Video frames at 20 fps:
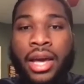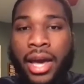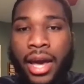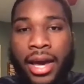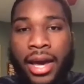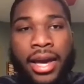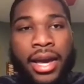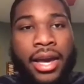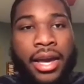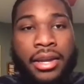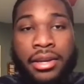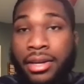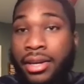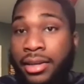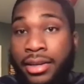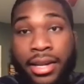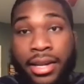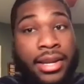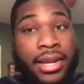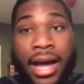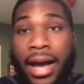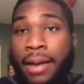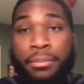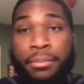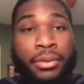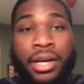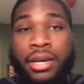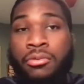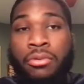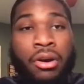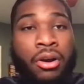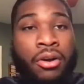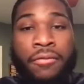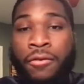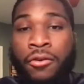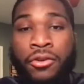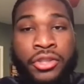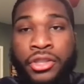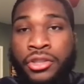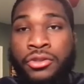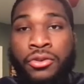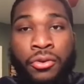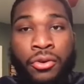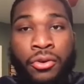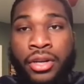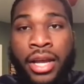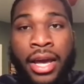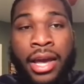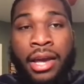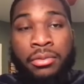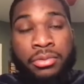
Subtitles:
And he did not play well versus Notre Dame,